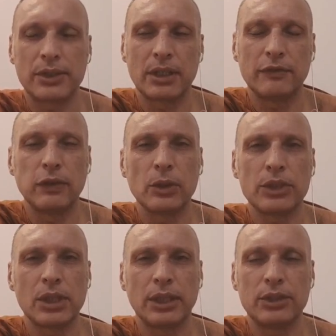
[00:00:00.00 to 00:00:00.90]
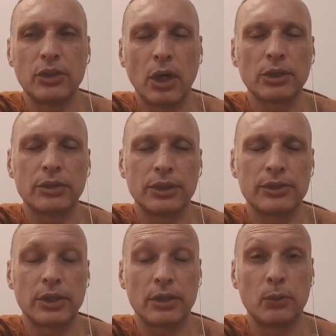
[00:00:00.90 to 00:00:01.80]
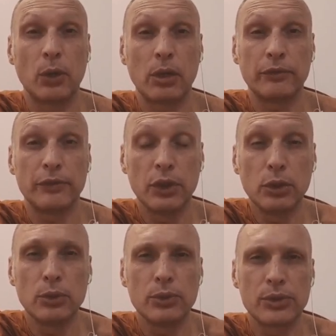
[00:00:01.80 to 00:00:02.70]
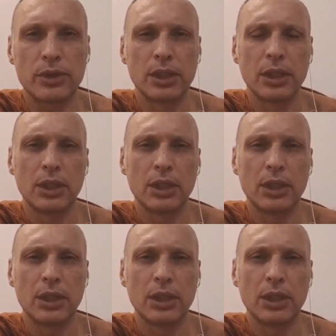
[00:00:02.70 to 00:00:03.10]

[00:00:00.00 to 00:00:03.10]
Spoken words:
And unfortunately, doctrines and the wrong views